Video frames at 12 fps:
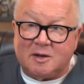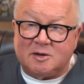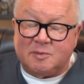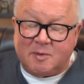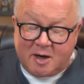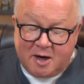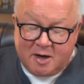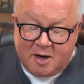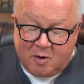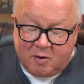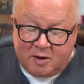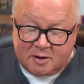She may not
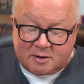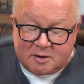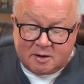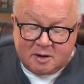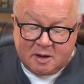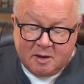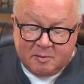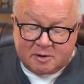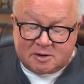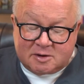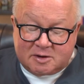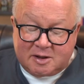know it but
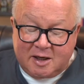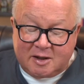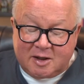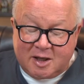she's headed